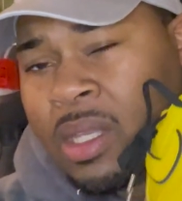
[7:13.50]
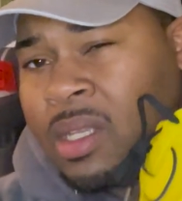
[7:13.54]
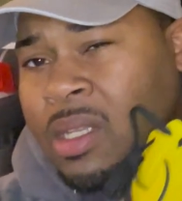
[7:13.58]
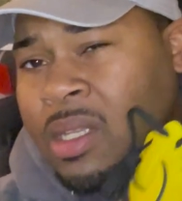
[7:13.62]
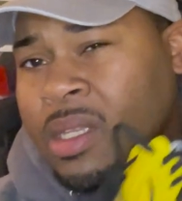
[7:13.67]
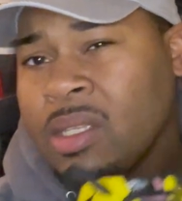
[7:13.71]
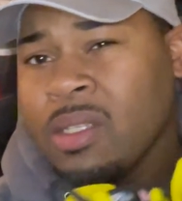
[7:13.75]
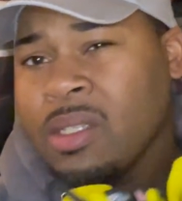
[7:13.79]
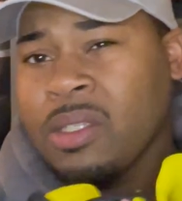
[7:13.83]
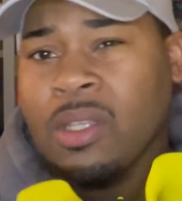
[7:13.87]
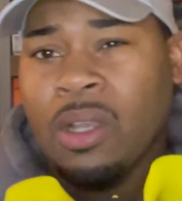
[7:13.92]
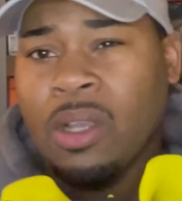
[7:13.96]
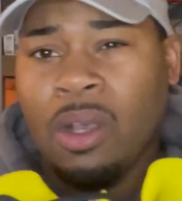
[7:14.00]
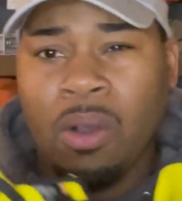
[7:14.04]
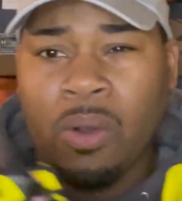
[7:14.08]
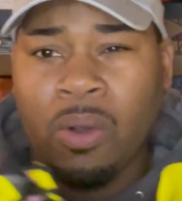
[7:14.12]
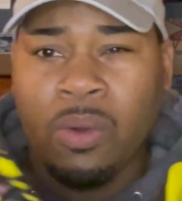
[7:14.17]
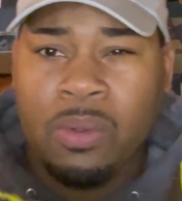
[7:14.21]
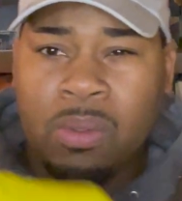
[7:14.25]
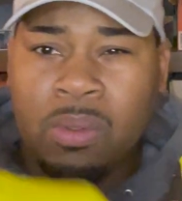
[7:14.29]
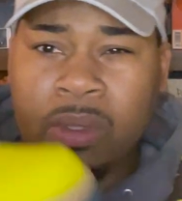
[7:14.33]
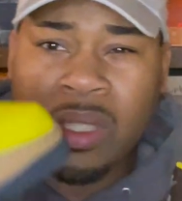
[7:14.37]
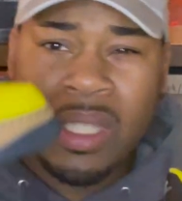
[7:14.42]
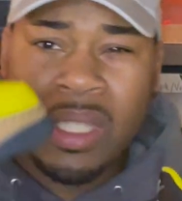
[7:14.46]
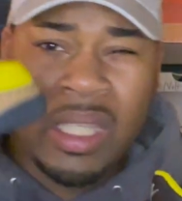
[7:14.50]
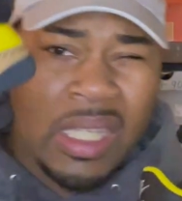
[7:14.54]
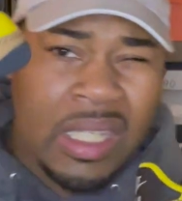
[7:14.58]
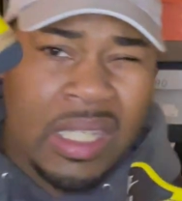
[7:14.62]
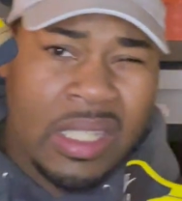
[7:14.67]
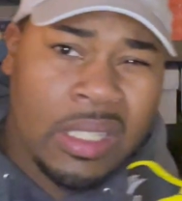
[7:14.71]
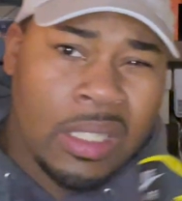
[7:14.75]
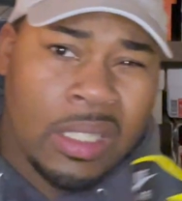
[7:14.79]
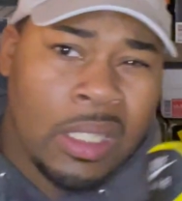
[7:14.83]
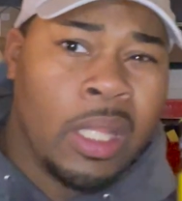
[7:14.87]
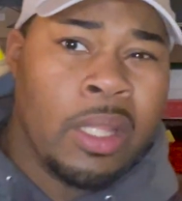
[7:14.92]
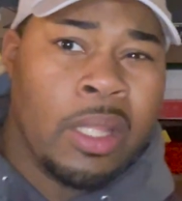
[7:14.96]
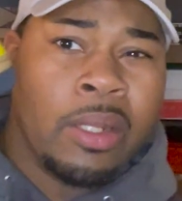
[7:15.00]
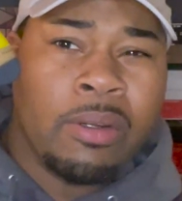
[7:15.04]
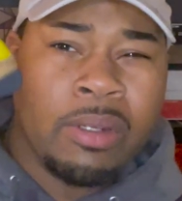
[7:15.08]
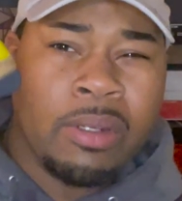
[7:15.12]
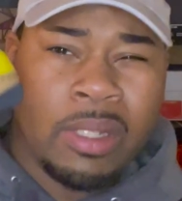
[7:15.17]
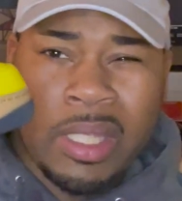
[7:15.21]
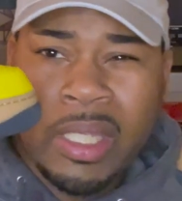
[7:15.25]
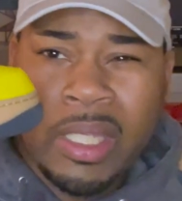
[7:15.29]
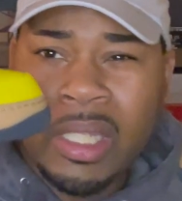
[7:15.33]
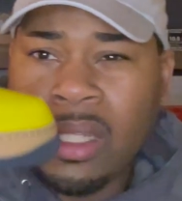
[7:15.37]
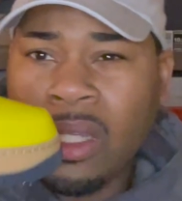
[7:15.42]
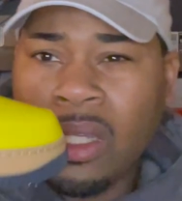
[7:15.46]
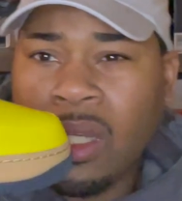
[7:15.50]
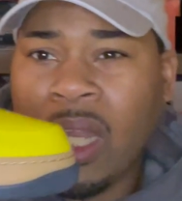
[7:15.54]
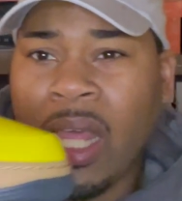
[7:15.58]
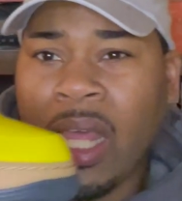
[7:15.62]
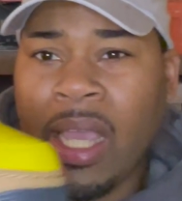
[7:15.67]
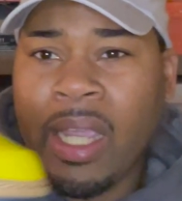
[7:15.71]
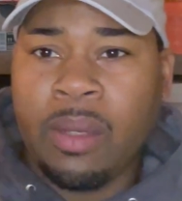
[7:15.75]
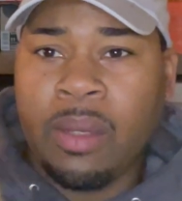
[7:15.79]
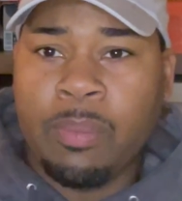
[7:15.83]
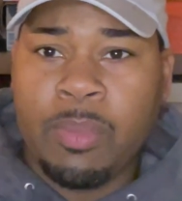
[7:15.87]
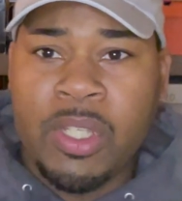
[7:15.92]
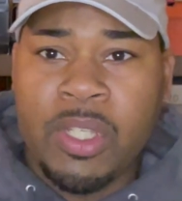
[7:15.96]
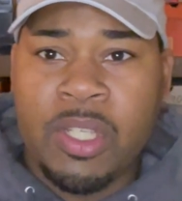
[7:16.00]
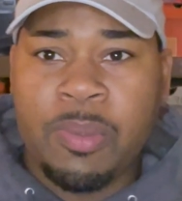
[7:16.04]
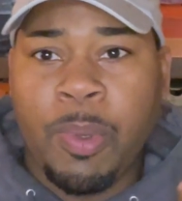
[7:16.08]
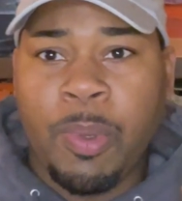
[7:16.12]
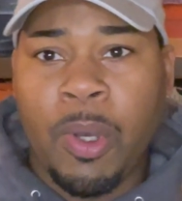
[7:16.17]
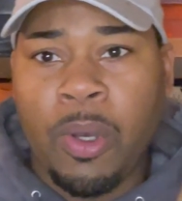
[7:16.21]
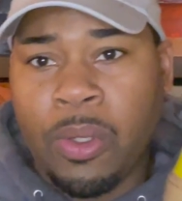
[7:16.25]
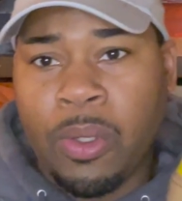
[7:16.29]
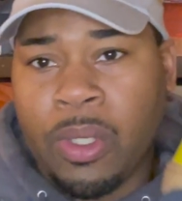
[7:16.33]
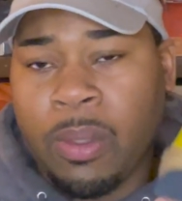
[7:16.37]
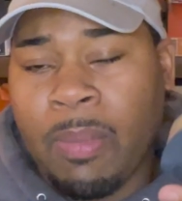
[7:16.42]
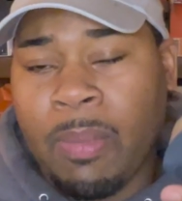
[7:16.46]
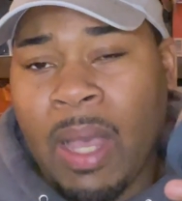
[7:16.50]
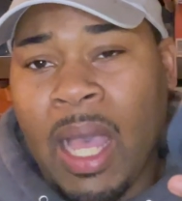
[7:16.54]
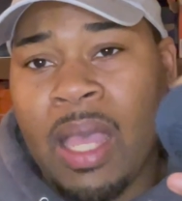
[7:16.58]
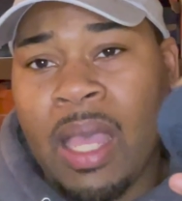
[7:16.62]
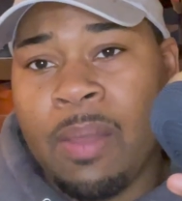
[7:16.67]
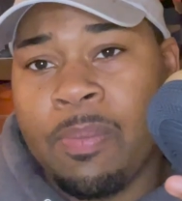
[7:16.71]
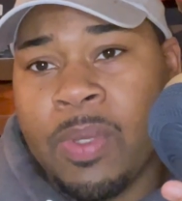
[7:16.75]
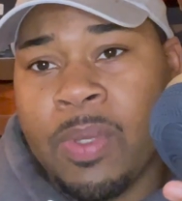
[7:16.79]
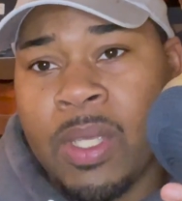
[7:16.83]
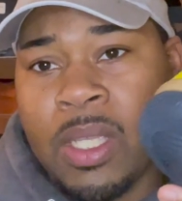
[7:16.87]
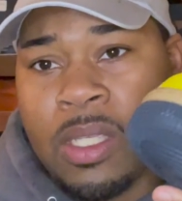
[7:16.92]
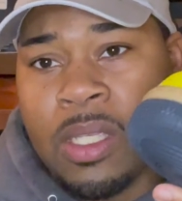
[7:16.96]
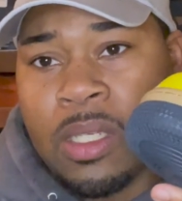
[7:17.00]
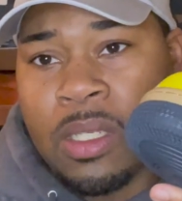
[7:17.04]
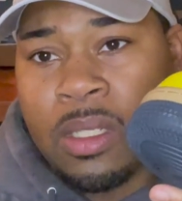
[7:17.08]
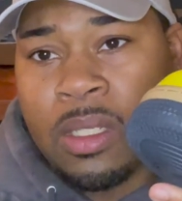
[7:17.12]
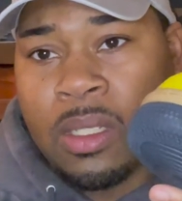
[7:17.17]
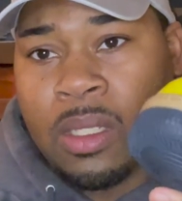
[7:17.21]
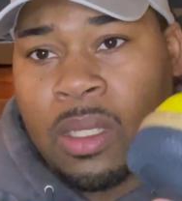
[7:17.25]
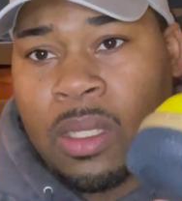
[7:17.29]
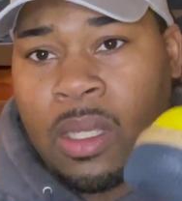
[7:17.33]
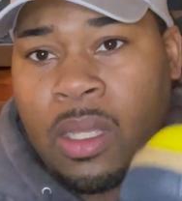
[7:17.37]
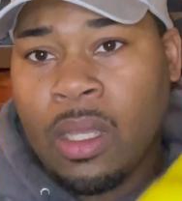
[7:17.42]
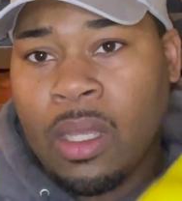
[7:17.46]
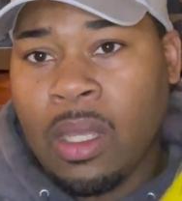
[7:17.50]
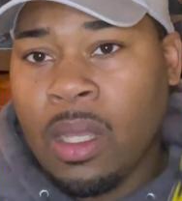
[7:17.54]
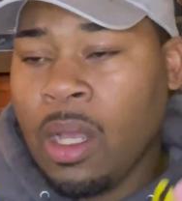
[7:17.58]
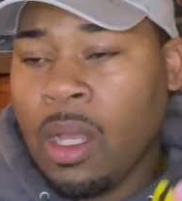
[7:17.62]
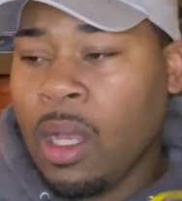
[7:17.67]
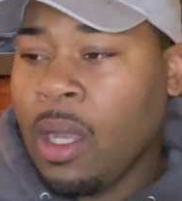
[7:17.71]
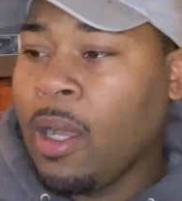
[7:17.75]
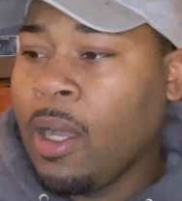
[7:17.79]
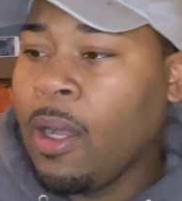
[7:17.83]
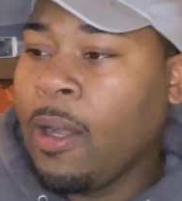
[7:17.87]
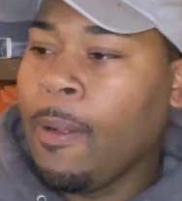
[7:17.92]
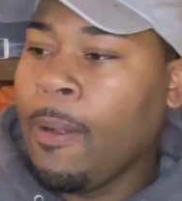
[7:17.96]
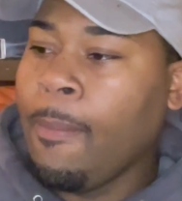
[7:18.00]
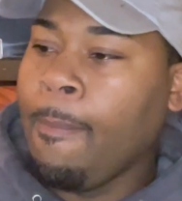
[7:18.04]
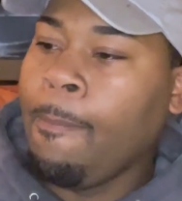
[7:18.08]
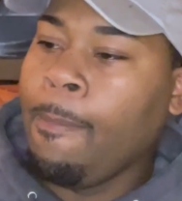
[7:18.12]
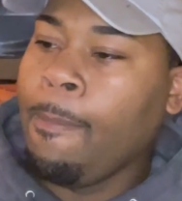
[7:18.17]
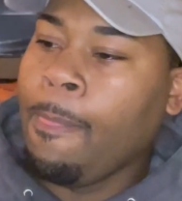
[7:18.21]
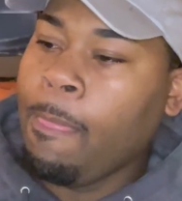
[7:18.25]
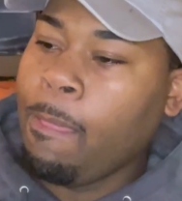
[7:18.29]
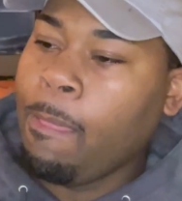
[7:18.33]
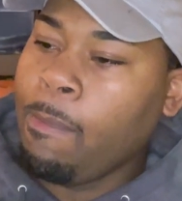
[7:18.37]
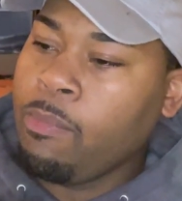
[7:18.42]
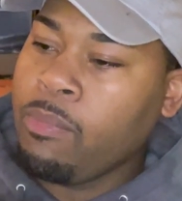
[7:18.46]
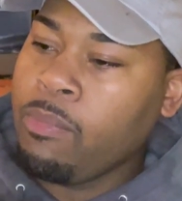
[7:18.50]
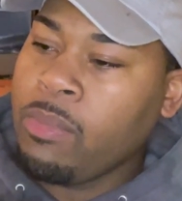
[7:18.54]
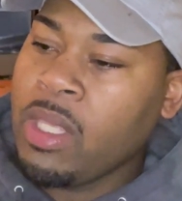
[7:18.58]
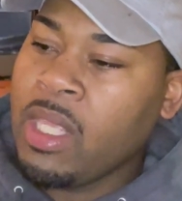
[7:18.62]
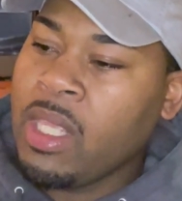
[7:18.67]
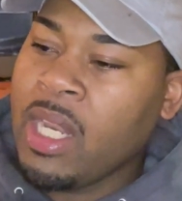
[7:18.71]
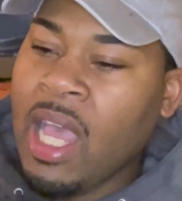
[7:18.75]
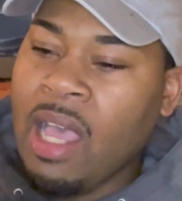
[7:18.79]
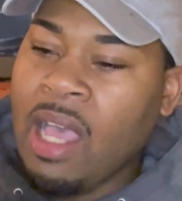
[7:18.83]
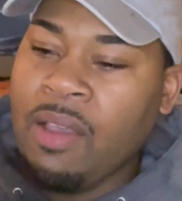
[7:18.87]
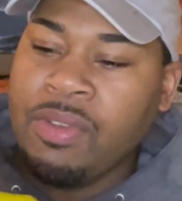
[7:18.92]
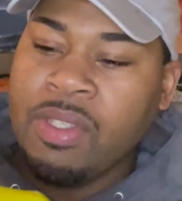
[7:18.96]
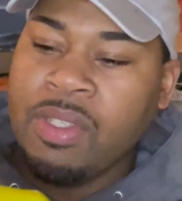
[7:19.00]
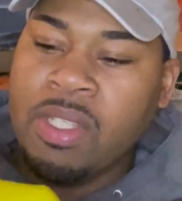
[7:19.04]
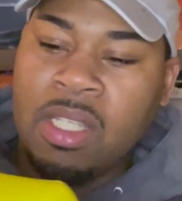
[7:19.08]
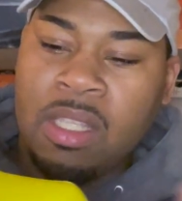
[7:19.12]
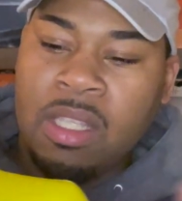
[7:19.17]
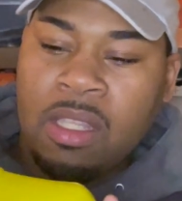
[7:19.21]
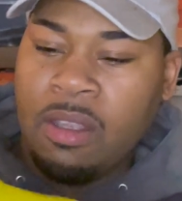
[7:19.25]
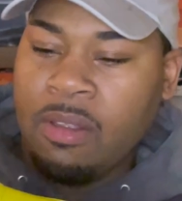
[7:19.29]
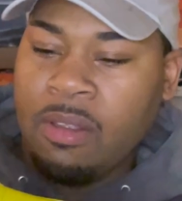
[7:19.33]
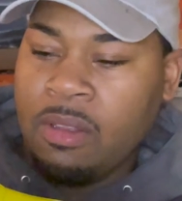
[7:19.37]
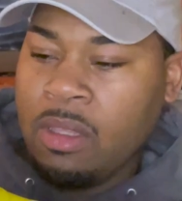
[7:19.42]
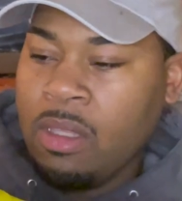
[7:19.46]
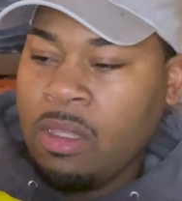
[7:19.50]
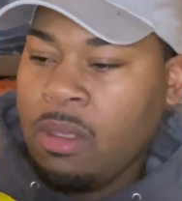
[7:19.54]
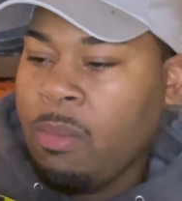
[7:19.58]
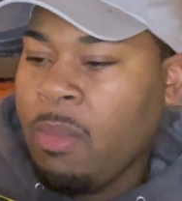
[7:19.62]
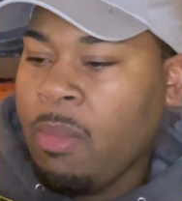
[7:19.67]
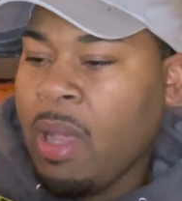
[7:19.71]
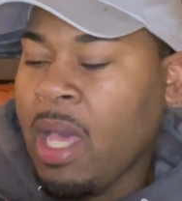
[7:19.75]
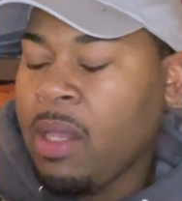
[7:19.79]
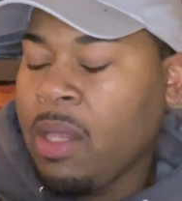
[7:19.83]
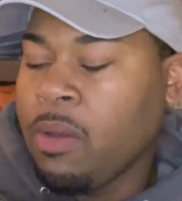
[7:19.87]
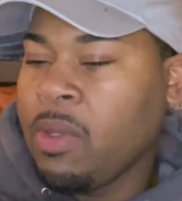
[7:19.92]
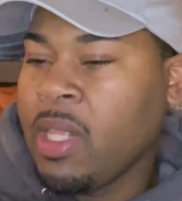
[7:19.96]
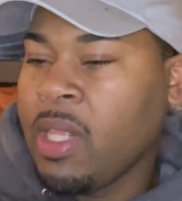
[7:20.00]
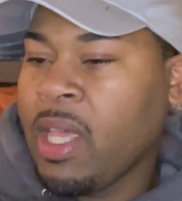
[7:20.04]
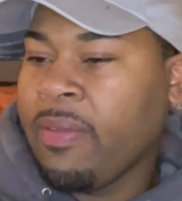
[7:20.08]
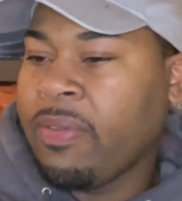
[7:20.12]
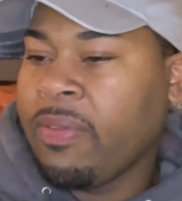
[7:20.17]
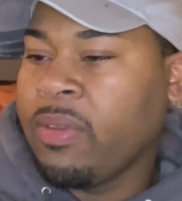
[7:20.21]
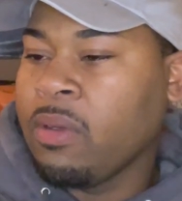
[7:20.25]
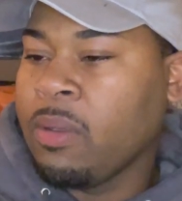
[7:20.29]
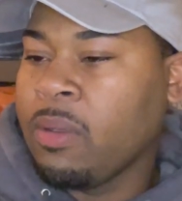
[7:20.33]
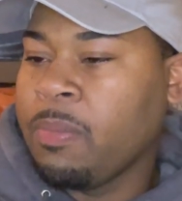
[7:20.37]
So these literally look like a Bespoke in my opinion. And obviously they're modeled after a